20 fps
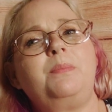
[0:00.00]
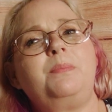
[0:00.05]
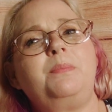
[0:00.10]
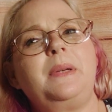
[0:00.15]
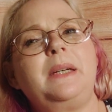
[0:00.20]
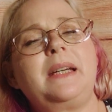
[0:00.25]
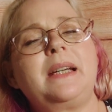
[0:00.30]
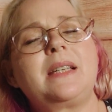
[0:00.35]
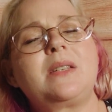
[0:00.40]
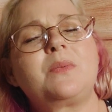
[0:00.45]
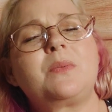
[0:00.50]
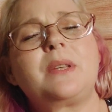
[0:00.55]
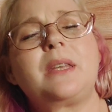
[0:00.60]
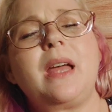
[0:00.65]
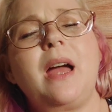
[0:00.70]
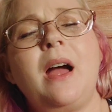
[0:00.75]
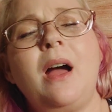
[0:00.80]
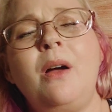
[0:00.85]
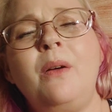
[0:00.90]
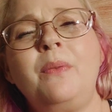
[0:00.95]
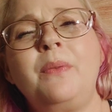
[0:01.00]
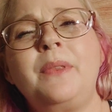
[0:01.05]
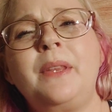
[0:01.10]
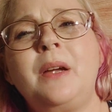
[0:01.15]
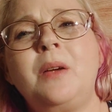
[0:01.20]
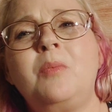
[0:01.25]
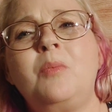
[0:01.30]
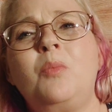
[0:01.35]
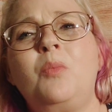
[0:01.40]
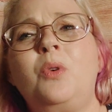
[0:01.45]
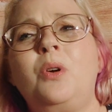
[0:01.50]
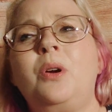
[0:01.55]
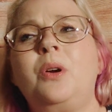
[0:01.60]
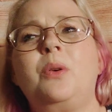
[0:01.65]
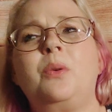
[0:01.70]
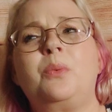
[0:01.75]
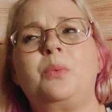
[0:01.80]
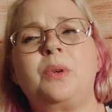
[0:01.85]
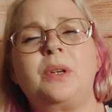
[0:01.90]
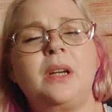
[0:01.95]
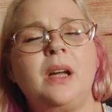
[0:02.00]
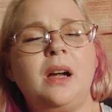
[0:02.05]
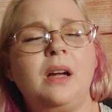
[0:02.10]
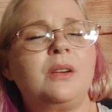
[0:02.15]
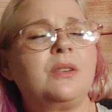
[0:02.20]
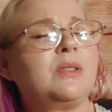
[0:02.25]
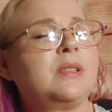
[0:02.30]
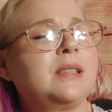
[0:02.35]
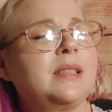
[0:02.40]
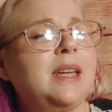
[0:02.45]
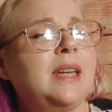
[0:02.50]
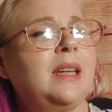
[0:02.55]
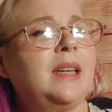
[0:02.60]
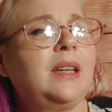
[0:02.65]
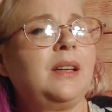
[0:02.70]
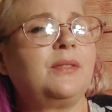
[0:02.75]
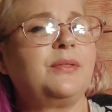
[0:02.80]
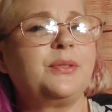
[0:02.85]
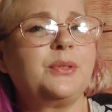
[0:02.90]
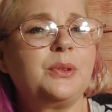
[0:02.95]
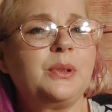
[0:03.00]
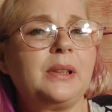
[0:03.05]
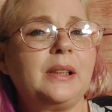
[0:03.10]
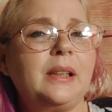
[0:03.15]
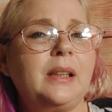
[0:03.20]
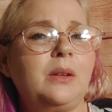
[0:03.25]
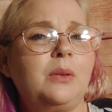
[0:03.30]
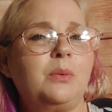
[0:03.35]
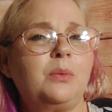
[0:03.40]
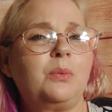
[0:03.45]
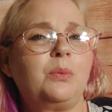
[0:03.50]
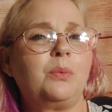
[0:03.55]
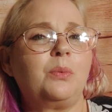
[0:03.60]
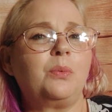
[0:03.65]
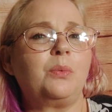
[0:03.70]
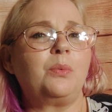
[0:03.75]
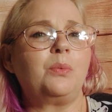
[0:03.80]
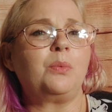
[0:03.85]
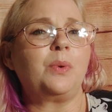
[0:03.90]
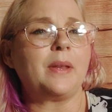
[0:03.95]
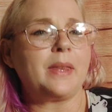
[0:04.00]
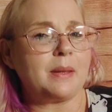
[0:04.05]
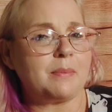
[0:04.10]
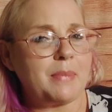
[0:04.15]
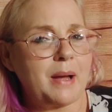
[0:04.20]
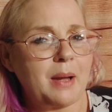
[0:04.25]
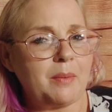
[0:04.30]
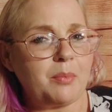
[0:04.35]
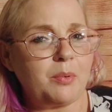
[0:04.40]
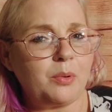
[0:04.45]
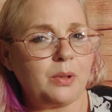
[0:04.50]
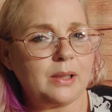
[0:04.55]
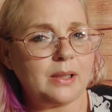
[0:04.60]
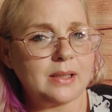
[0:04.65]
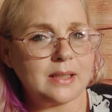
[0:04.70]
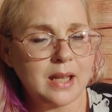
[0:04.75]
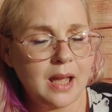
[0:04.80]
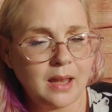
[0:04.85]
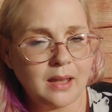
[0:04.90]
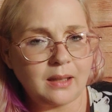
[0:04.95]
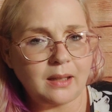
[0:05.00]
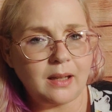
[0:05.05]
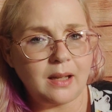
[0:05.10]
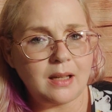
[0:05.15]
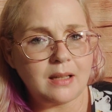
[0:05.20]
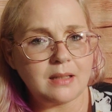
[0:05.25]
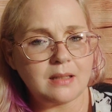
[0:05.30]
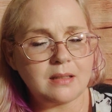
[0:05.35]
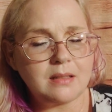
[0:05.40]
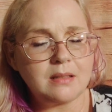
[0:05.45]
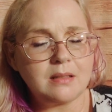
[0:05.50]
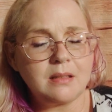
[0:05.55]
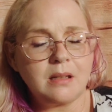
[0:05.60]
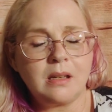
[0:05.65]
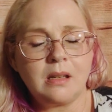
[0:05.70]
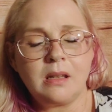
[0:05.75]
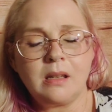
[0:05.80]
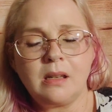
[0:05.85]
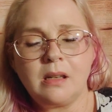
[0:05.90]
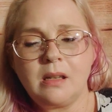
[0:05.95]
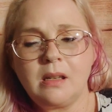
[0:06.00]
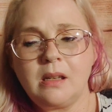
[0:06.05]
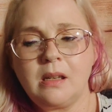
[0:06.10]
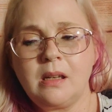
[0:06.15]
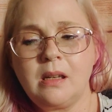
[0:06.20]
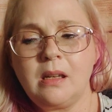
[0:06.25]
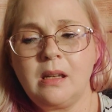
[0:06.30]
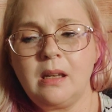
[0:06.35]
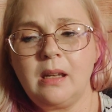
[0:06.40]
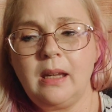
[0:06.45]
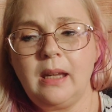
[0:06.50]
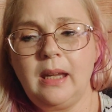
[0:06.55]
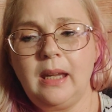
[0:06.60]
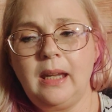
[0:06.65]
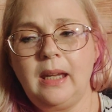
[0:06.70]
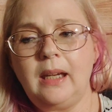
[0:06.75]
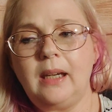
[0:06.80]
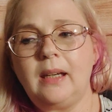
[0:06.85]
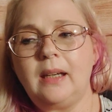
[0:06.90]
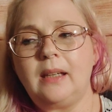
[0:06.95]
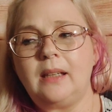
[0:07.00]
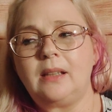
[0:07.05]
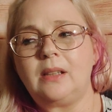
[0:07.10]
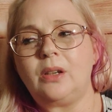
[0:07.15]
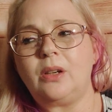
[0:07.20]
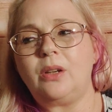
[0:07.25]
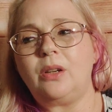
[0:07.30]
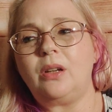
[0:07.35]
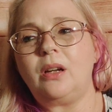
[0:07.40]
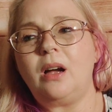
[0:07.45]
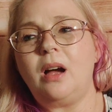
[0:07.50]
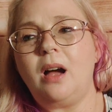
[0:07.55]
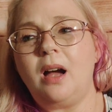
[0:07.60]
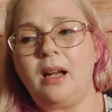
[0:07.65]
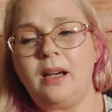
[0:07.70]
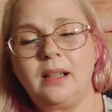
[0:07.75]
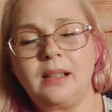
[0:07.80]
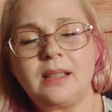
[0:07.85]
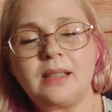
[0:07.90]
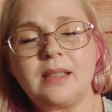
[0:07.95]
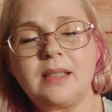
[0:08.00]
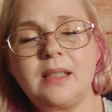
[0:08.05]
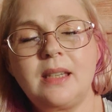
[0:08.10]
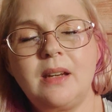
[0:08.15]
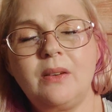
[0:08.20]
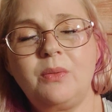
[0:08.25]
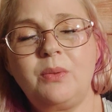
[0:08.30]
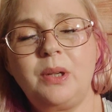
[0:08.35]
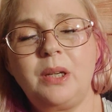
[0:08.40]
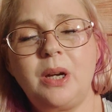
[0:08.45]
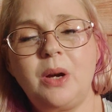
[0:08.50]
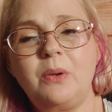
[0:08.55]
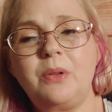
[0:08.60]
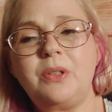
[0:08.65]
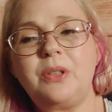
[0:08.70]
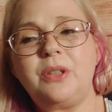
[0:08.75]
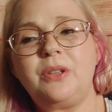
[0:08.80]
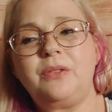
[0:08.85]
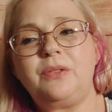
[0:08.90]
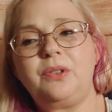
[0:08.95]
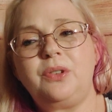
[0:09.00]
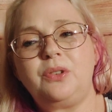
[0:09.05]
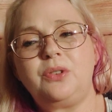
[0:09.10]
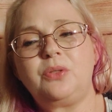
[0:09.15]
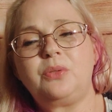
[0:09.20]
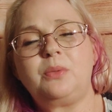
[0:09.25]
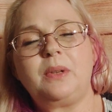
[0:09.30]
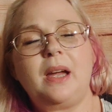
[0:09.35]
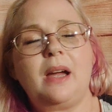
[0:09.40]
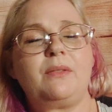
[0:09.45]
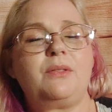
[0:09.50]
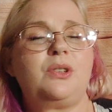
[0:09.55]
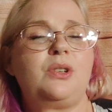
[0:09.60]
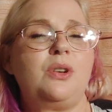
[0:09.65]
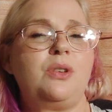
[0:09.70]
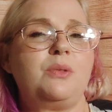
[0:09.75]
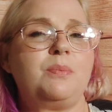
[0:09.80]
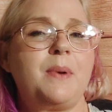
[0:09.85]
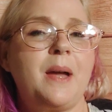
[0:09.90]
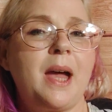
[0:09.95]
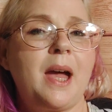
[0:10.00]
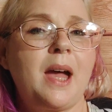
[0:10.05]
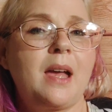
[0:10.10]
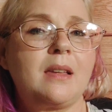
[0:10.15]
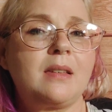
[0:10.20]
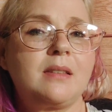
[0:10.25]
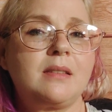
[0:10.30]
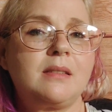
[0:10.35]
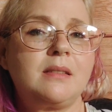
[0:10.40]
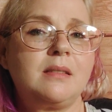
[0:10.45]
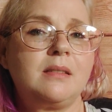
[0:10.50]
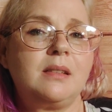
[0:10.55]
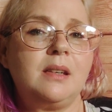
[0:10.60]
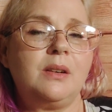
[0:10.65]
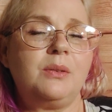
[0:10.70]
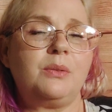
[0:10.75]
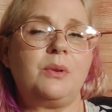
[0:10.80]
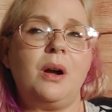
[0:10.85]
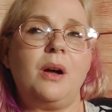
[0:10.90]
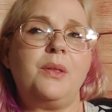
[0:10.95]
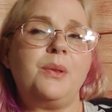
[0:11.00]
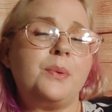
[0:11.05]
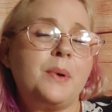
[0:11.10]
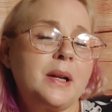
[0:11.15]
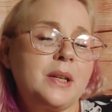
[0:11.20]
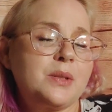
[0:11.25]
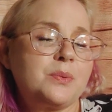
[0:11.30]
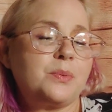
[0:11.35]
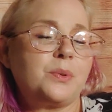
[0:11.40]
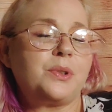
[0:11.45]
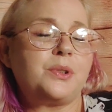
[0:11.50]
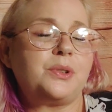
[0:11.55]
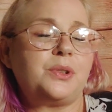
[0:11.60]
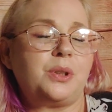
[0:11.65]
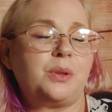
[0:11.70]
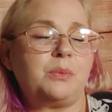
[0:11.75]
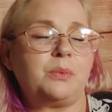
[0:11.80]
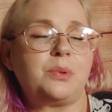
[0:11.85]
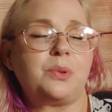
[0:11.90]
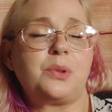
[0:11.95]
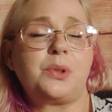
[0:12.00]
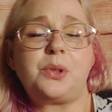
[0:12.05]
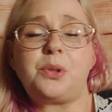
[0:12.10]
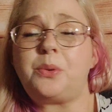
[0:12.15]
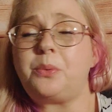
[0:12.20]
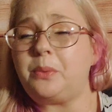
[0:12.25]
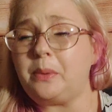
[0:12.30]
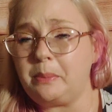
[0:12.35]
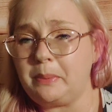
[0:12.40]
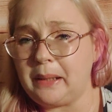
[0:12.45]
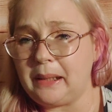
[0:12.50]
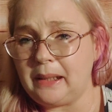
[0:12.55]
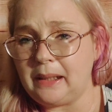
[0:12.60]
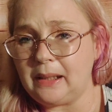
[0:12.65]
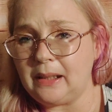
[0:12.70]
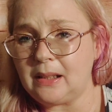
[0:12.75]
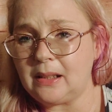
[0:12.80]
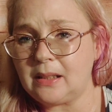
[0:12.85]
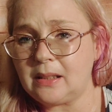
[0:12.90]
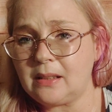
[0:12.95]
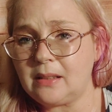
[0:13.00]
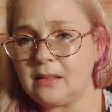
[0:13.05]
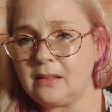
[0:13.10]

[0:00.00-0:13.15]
because without them, we're not understanding fully what the Bible is telling us. And honestly, if we go into the future, we have to know the past. Otherwise, we're doomed to repeat it.